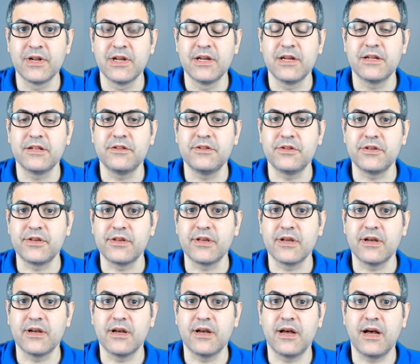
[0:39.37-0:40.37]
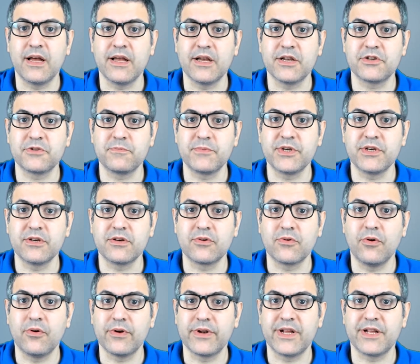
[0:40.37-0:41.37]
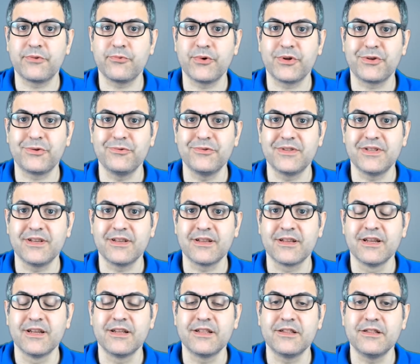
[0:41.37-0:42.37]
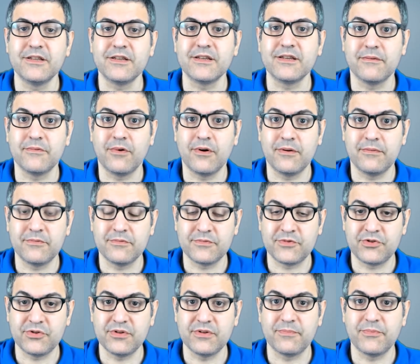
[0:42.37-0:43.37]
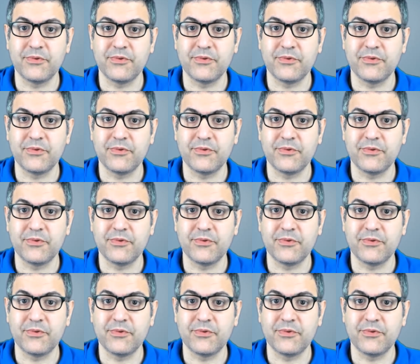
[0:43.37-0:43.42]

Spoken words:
the ISP core network using the Juniper